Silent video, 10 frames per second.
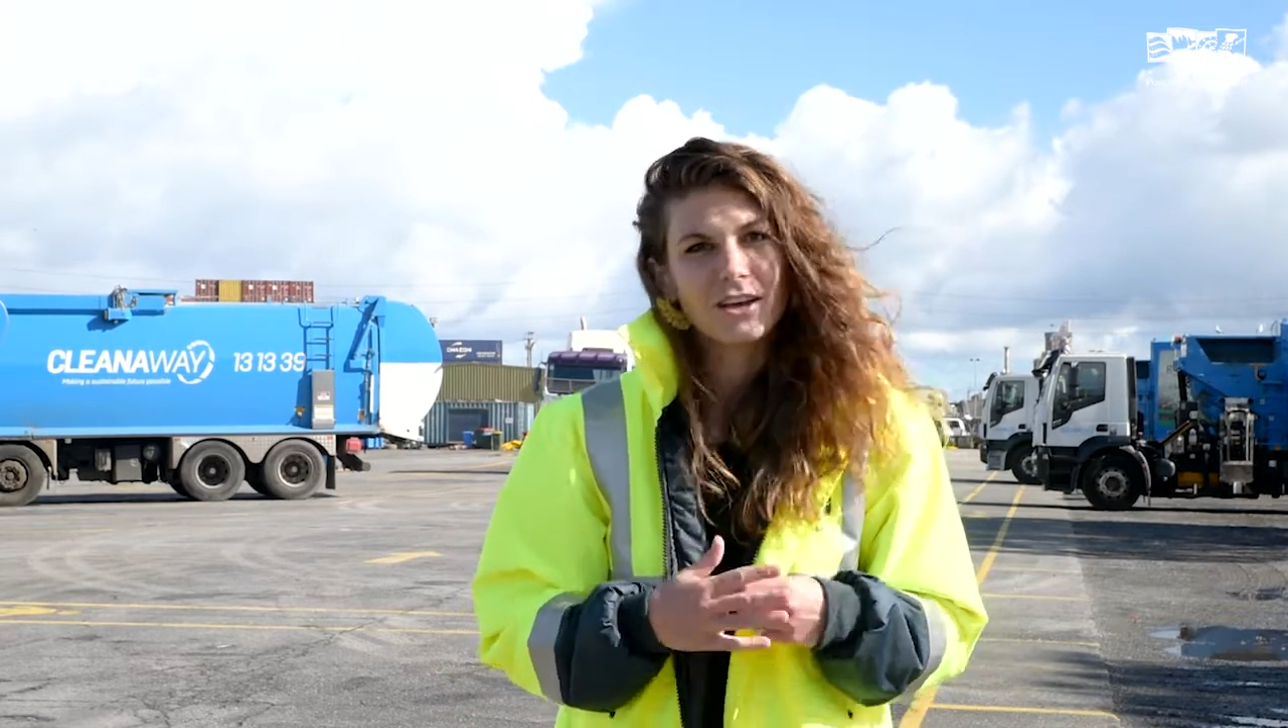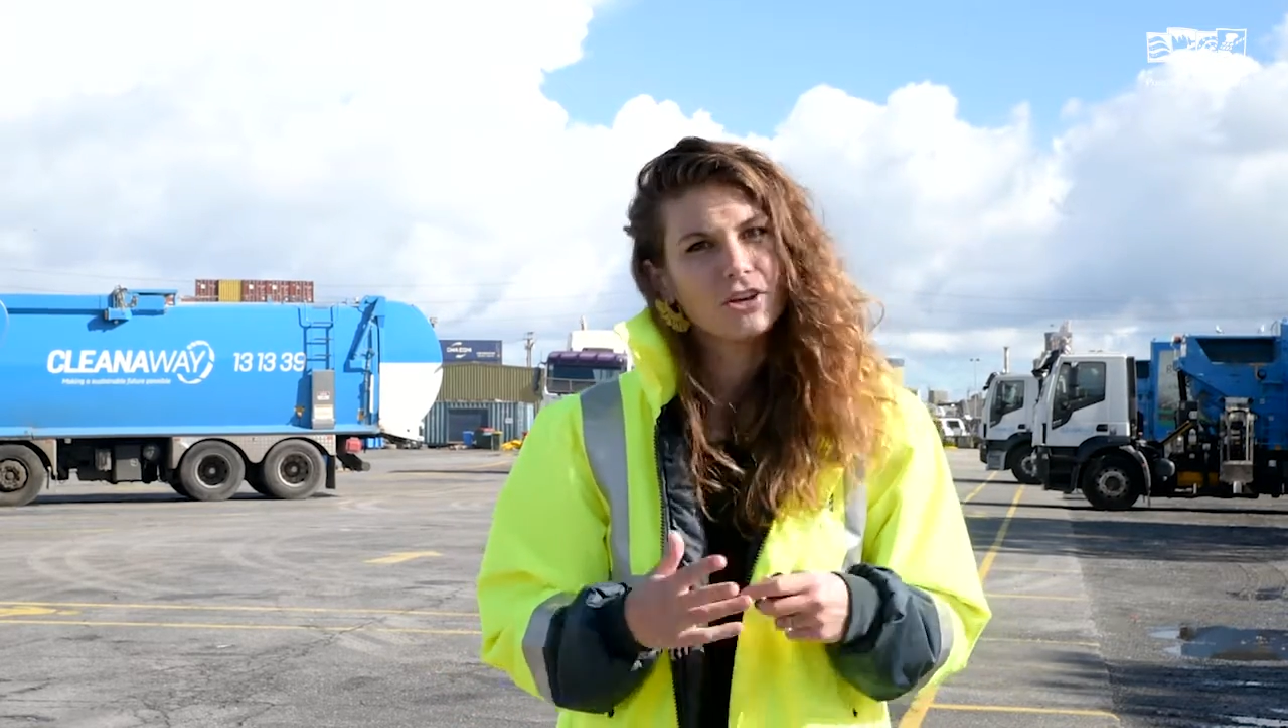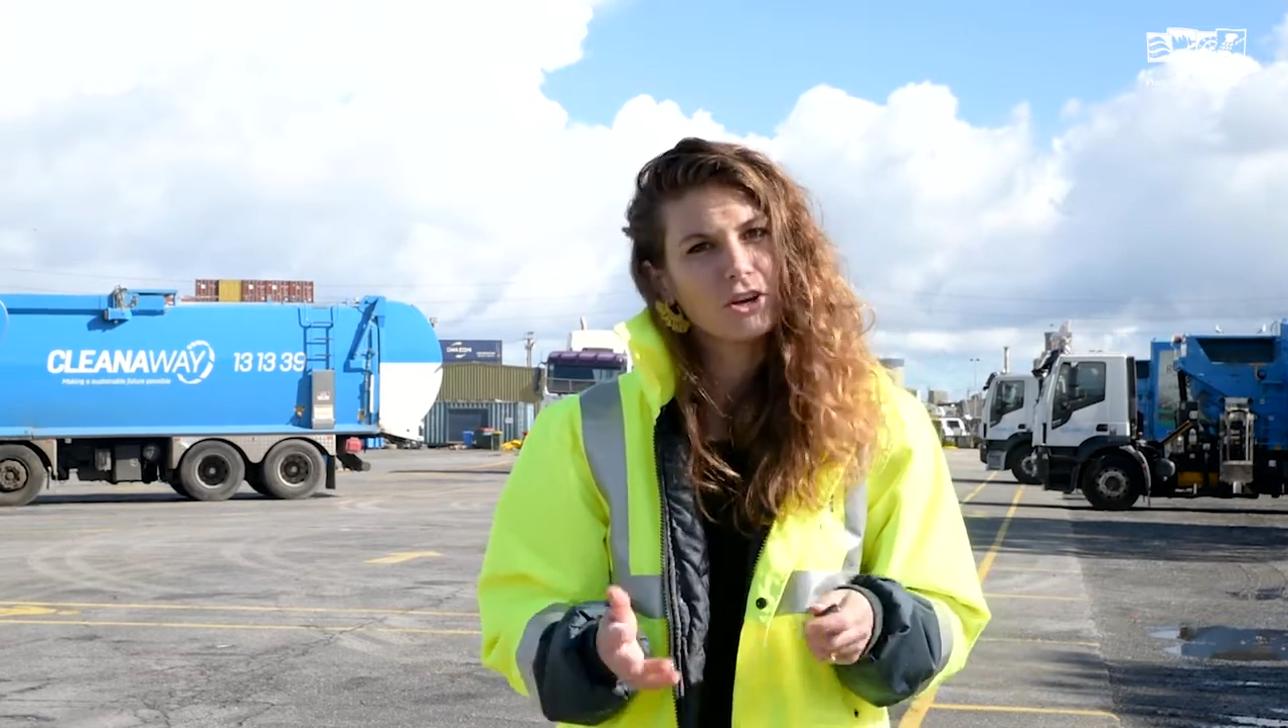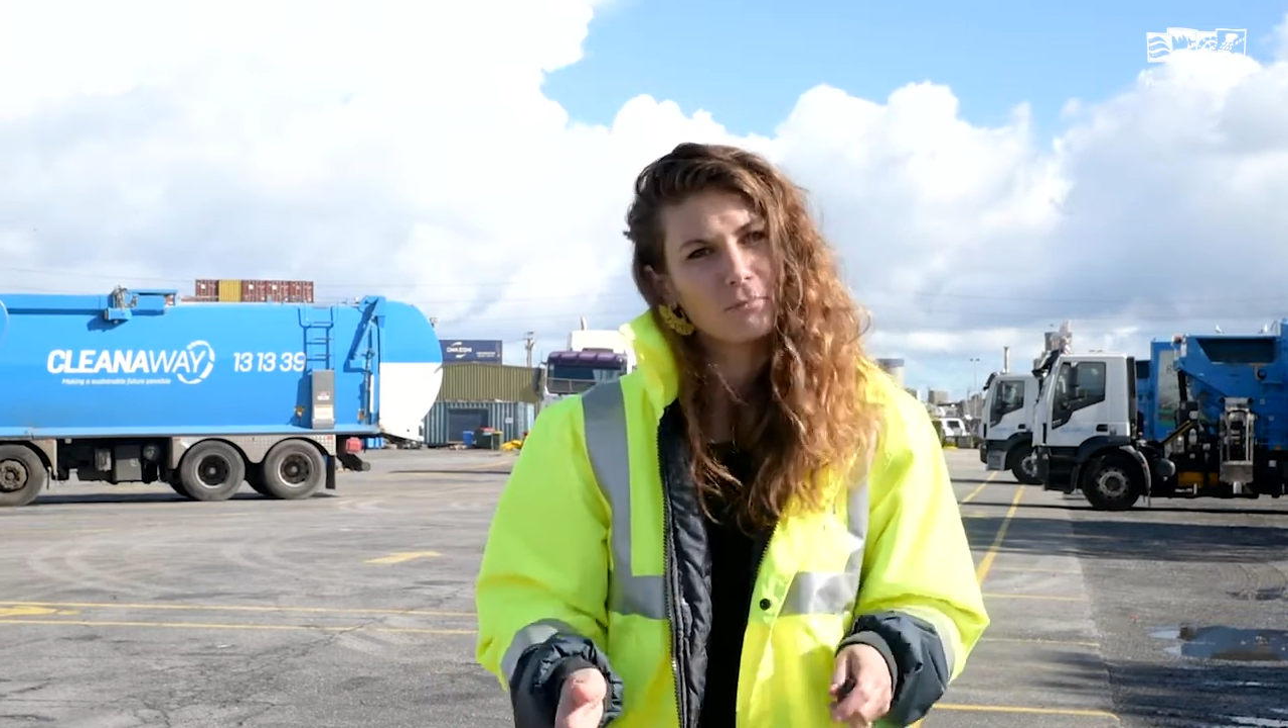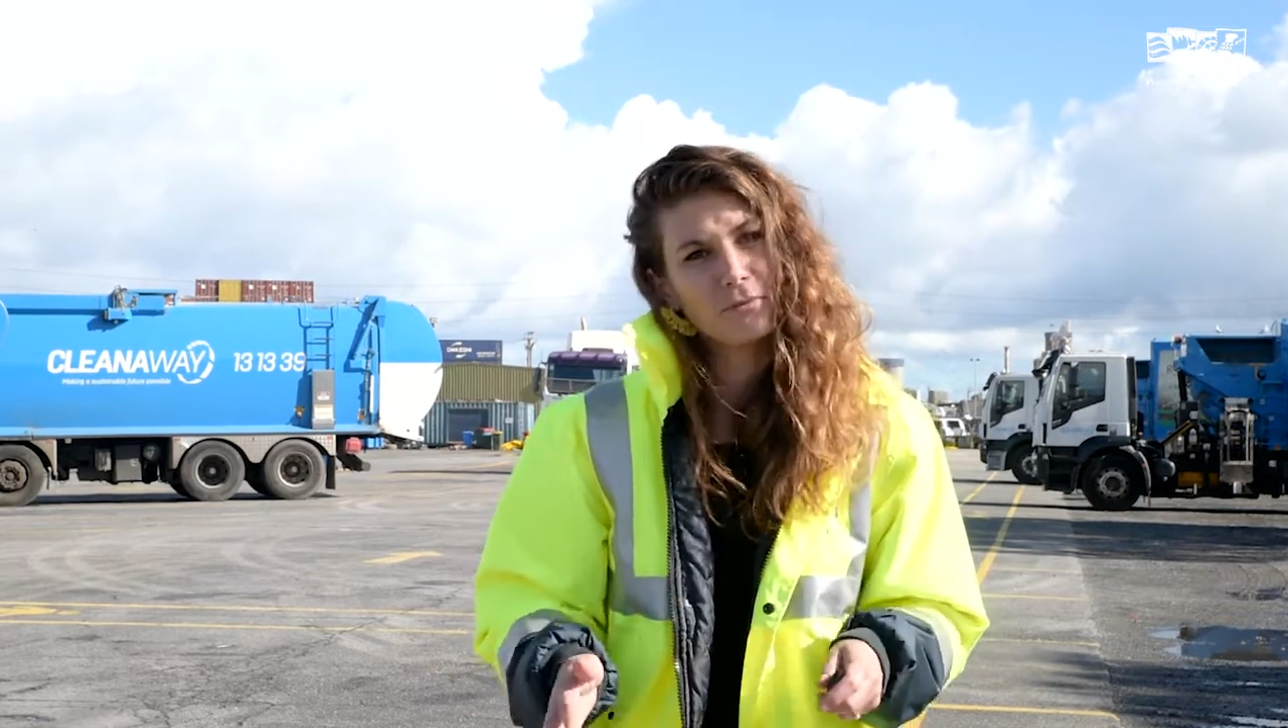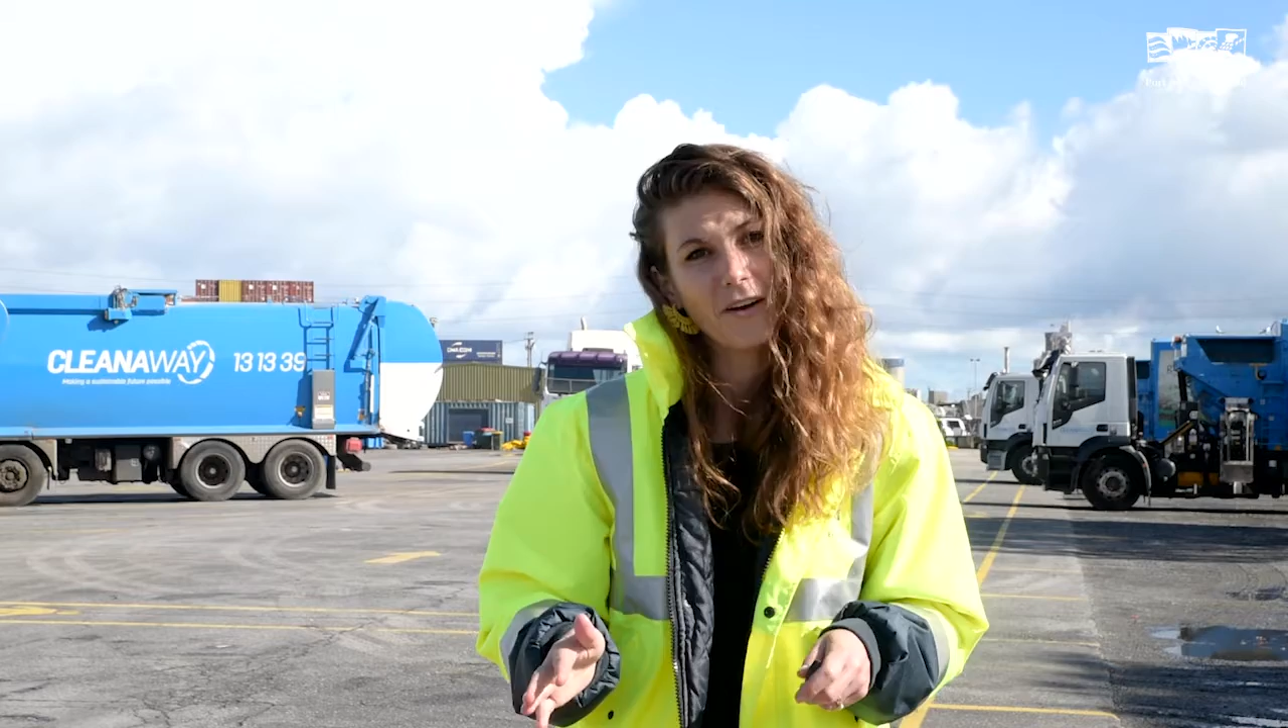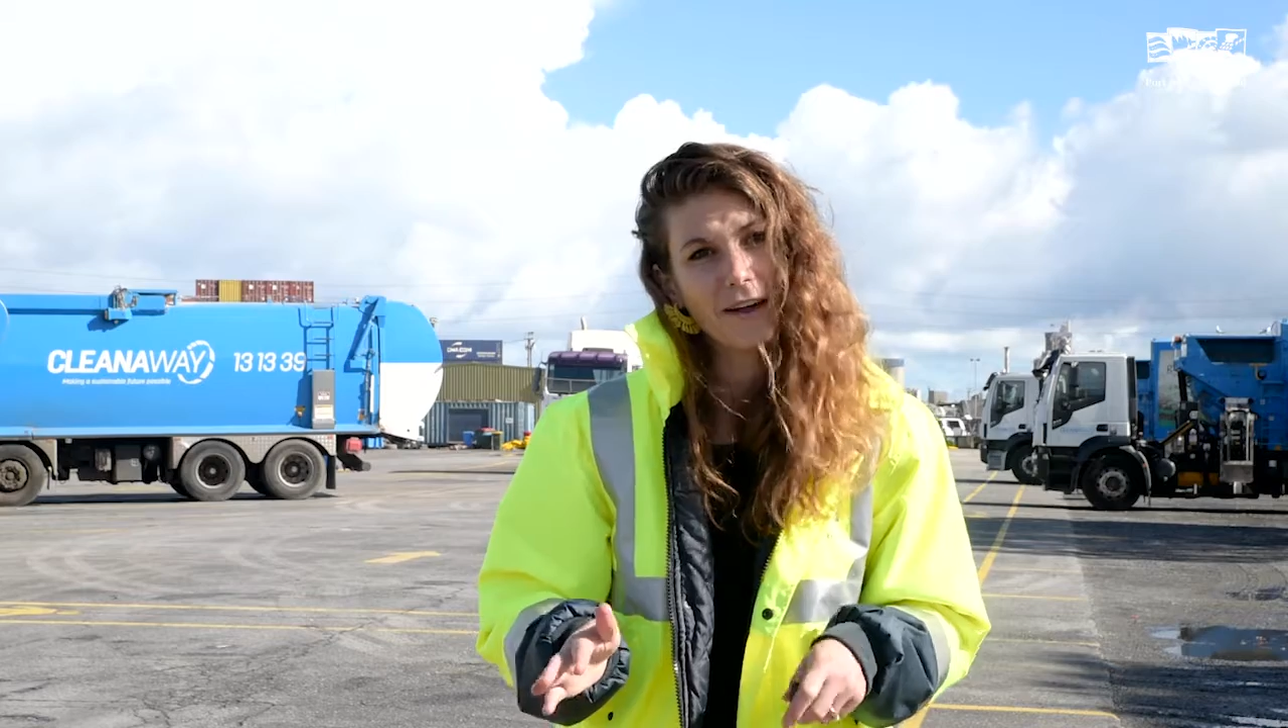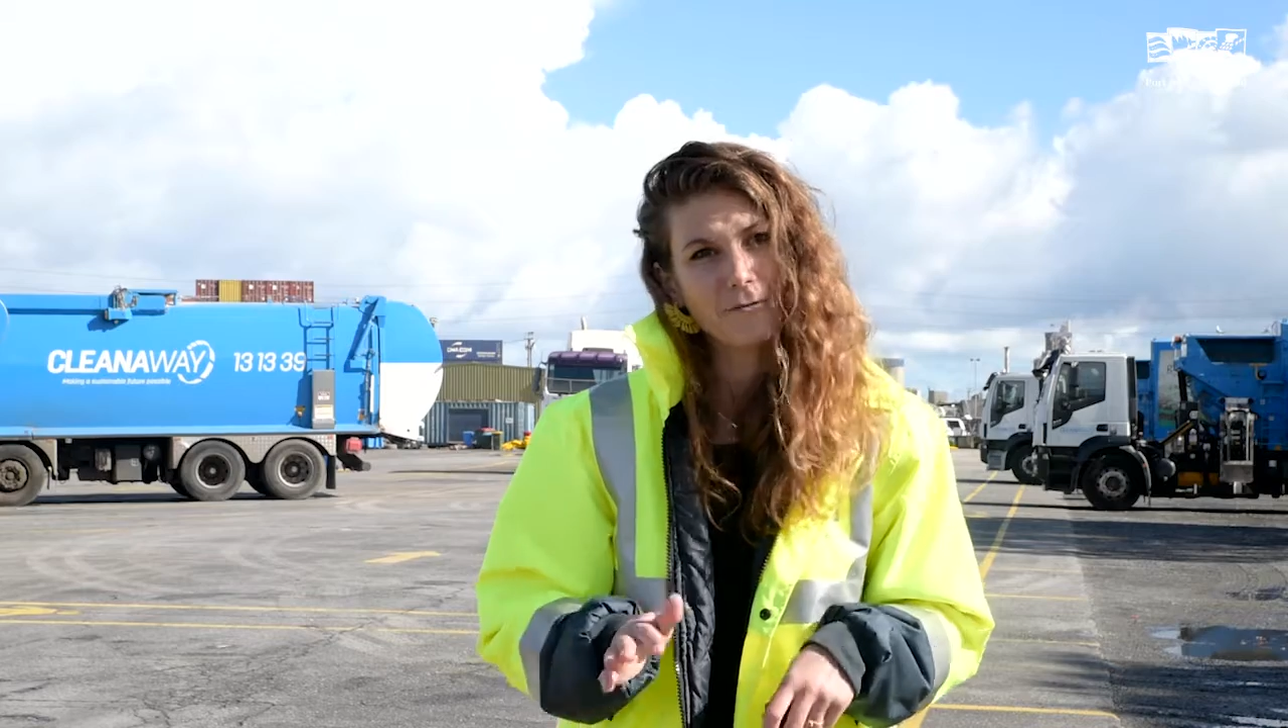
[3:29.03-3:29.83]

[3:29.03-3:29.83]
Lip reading: You can provide